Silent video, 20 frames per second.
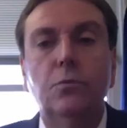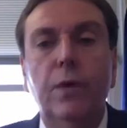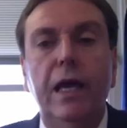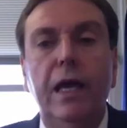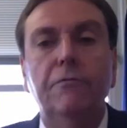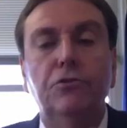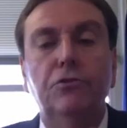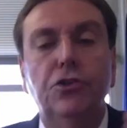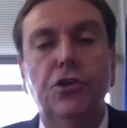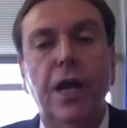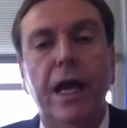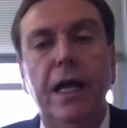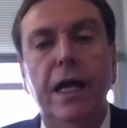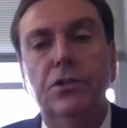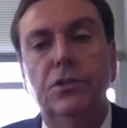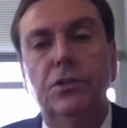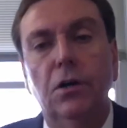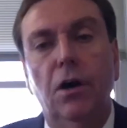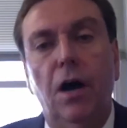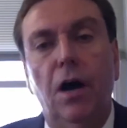changed
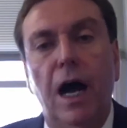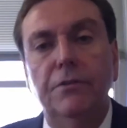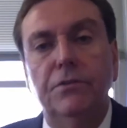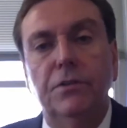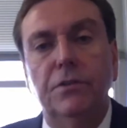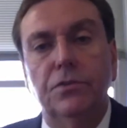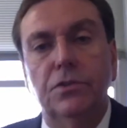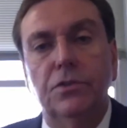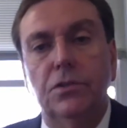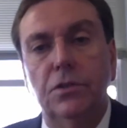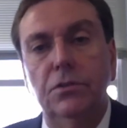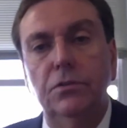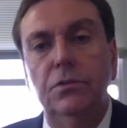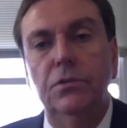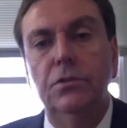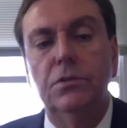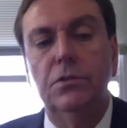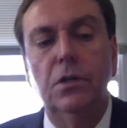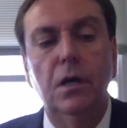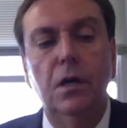the lives of
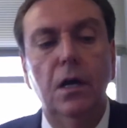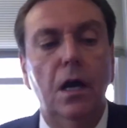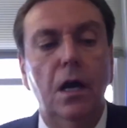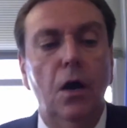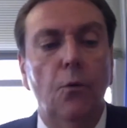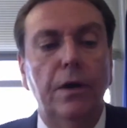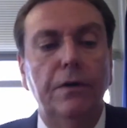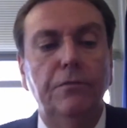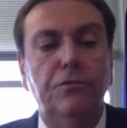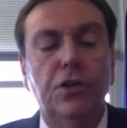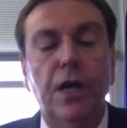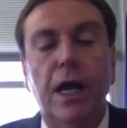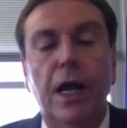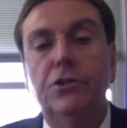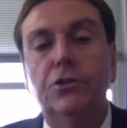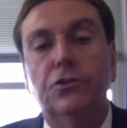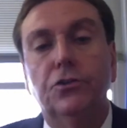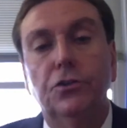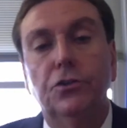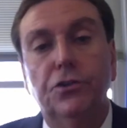students, we've changed
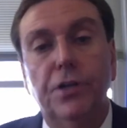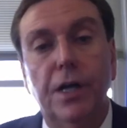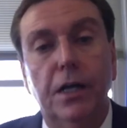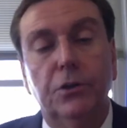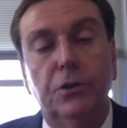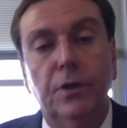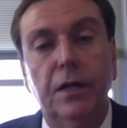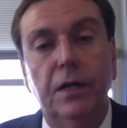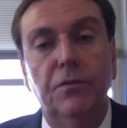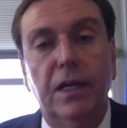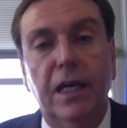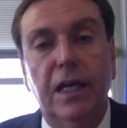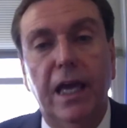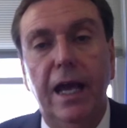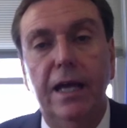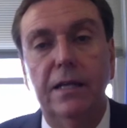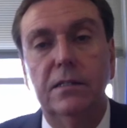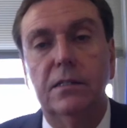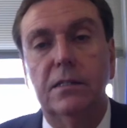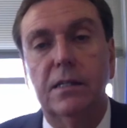the trajectory of the
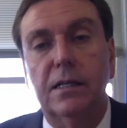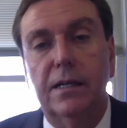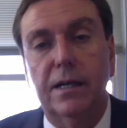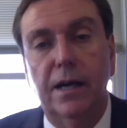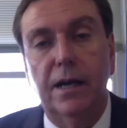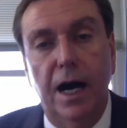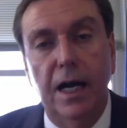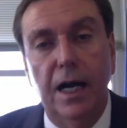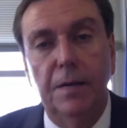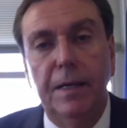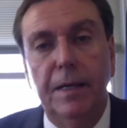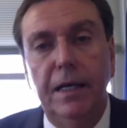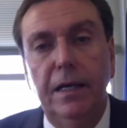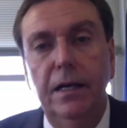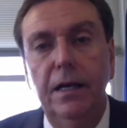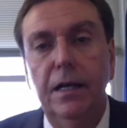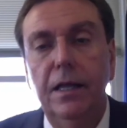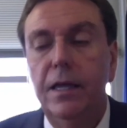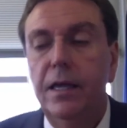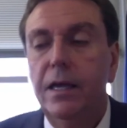Kansas economy,
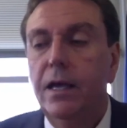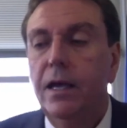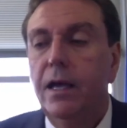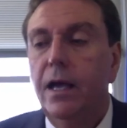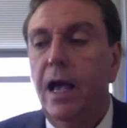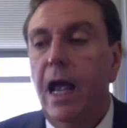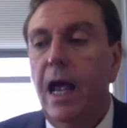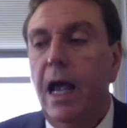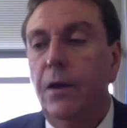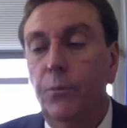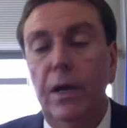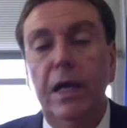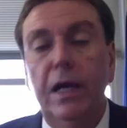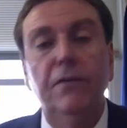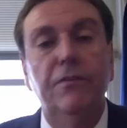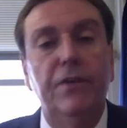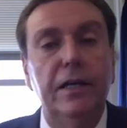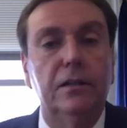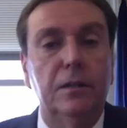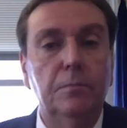and we've
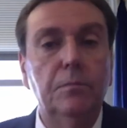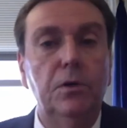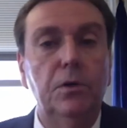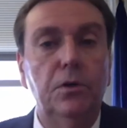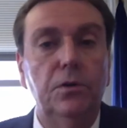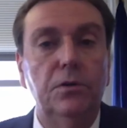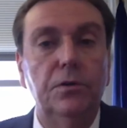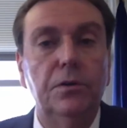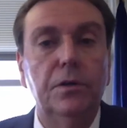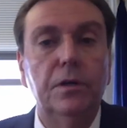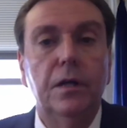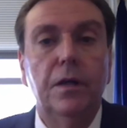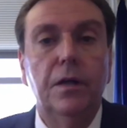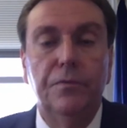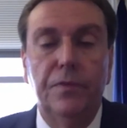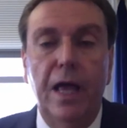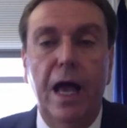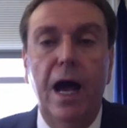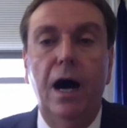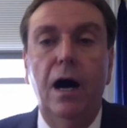hit the moon.
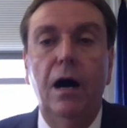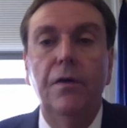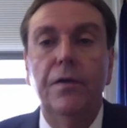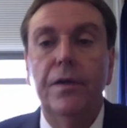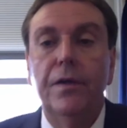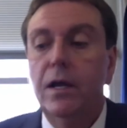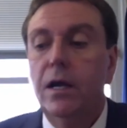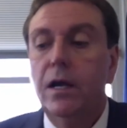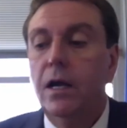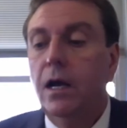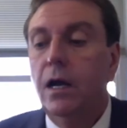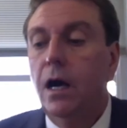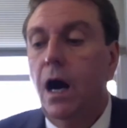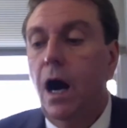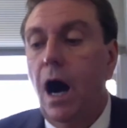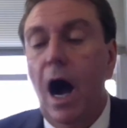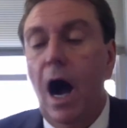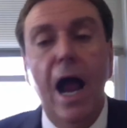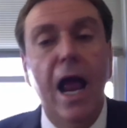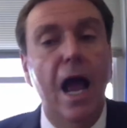Now,
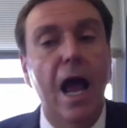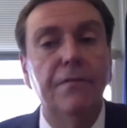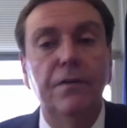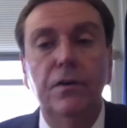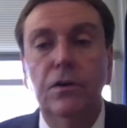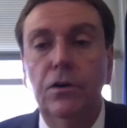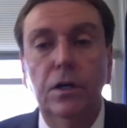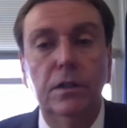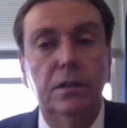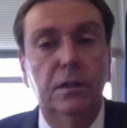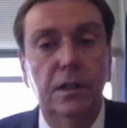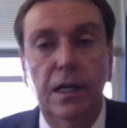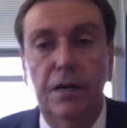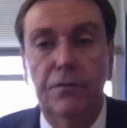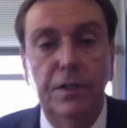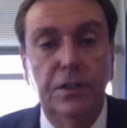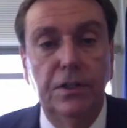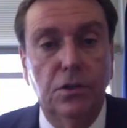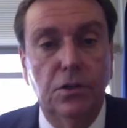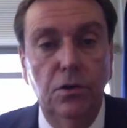I haven't looked at
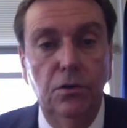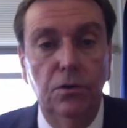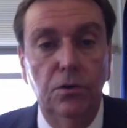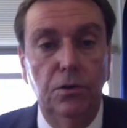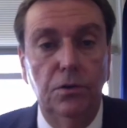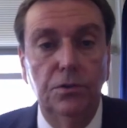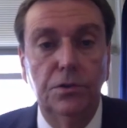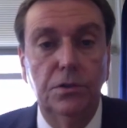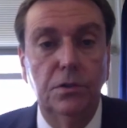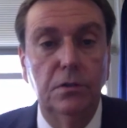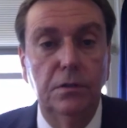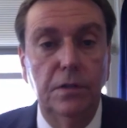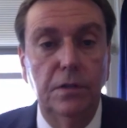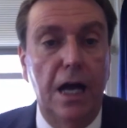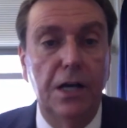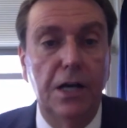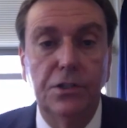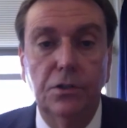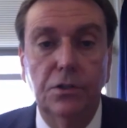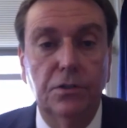every school's
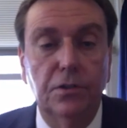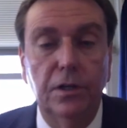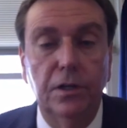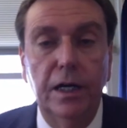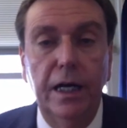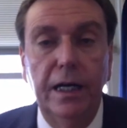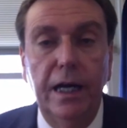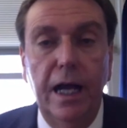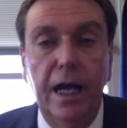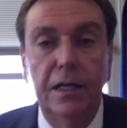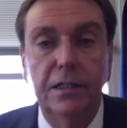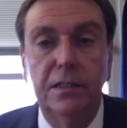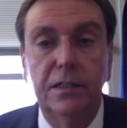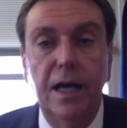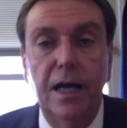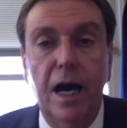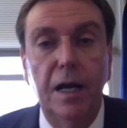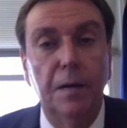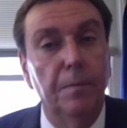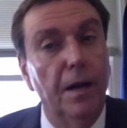National Clearinghouse
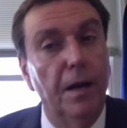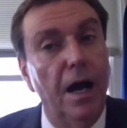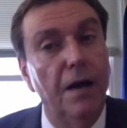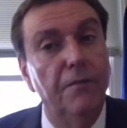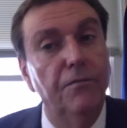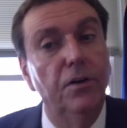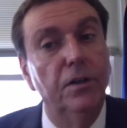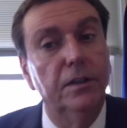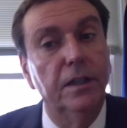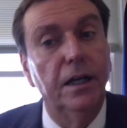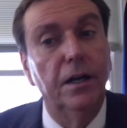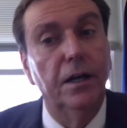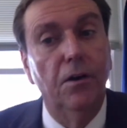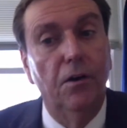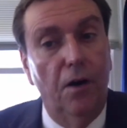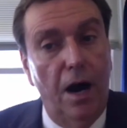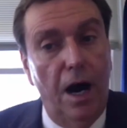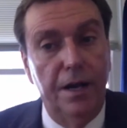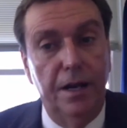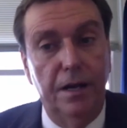data, but I've looked at a
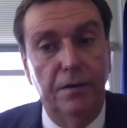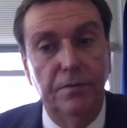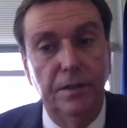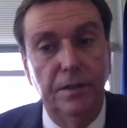lot of it.